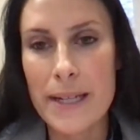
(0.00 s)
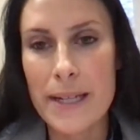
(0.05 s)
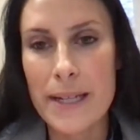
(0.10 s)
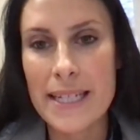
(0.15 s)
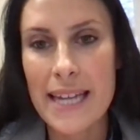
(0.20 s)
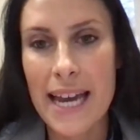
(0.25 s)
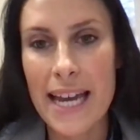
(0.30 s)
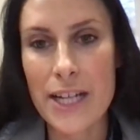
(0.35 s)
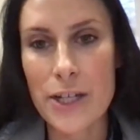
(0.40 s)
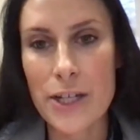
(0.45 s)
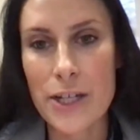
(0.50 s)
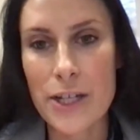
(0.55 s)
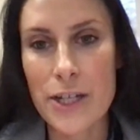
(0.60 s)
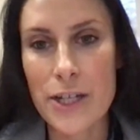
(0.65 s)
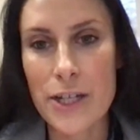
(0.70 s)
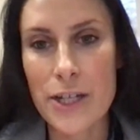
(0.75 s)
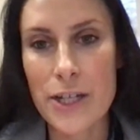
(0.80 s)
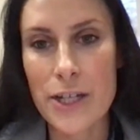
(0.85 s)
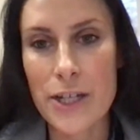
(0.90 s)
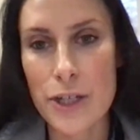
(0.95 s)
potential
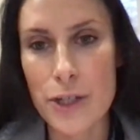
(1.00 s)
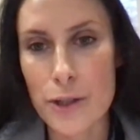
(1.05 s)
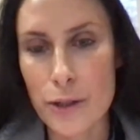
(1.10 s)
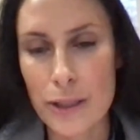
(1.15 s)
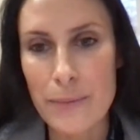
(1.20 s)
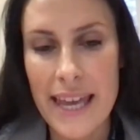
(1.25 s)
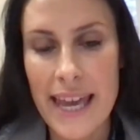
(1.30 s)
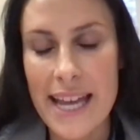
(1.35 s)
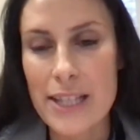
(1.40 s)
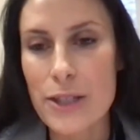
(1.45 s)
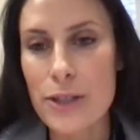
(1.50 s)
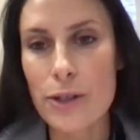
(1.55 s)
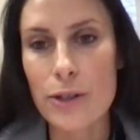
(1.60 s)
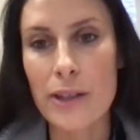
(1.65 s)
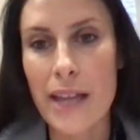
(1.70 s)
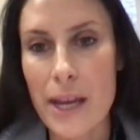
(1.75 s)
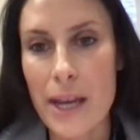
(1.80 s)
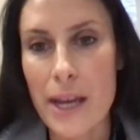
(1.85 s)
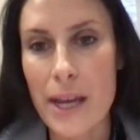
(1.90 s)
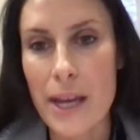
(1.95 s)

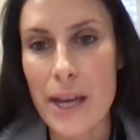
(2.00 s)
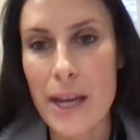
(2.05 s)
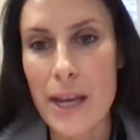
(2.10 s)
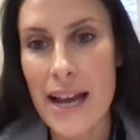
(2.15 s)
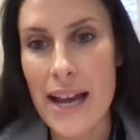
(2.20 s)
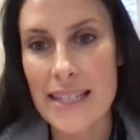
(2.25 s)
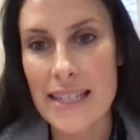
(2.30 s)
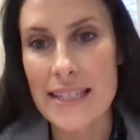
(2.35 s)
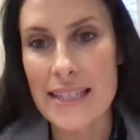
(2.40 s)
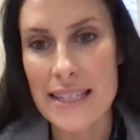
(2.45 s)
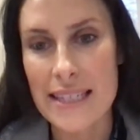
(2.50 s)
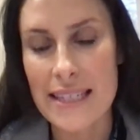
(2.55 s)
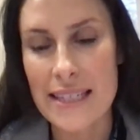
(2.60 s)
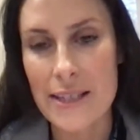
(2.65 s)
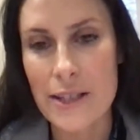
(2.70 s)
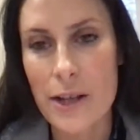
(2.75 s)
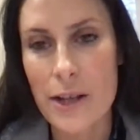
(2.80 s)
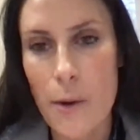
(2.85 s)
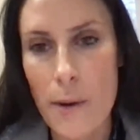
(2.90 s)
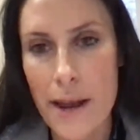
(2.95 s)
cancer-like processes
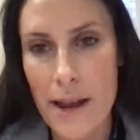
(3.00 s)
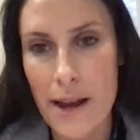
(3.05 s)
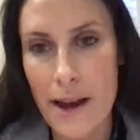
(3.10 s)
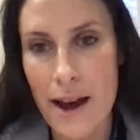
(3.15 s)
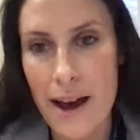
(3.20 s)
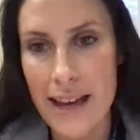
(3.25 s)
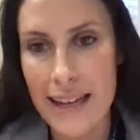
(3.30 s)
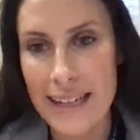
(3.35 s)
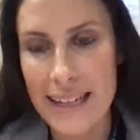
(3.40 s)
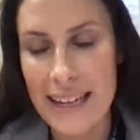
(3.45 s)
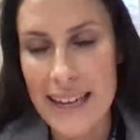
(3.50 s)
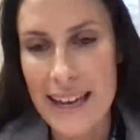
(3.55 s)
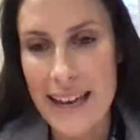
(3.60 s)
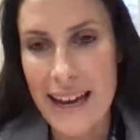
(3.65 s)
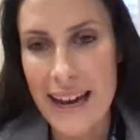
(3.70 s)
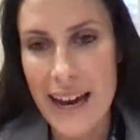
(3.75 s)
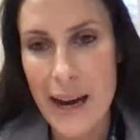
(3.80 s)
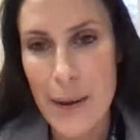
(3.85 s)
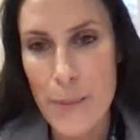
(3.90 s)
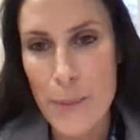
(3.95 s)
going on
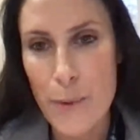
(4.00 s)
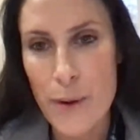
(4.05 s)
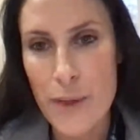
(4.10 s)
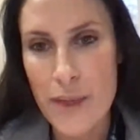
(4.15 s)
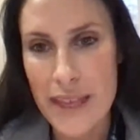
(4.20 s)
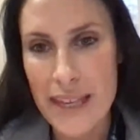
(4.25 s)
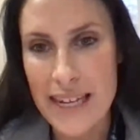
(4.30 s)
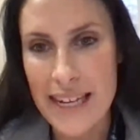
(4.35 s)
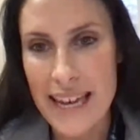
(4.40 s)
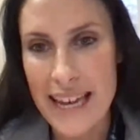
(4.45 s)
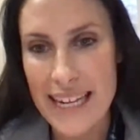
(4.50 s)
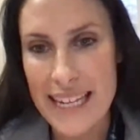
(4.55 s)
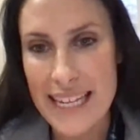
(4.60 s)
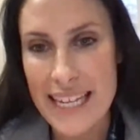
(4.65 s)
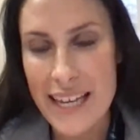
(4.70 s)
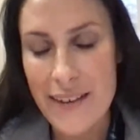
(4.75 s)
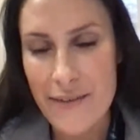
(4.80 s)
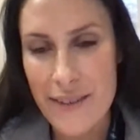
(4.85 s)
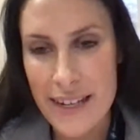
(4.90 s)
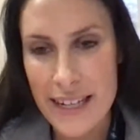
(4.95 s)
within any
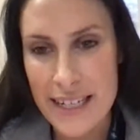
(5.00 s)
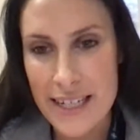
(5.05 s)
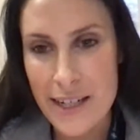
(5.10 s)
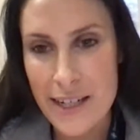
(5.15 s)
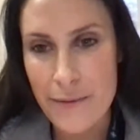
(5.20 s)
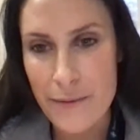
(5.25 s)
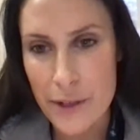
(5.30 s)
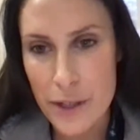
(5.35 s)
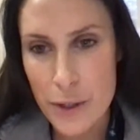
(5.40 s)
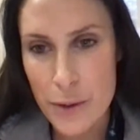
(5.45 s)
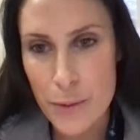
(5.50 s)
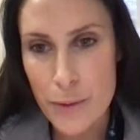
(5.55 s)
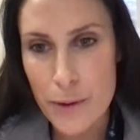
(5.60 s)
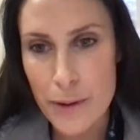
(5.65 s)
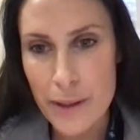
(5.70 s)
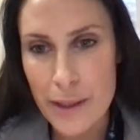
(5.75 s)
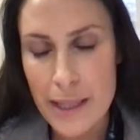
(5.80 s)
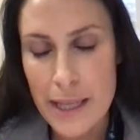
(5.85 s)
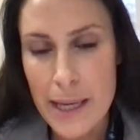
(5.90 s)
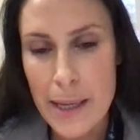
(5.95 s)
given
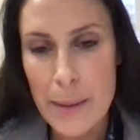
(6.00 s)
individual.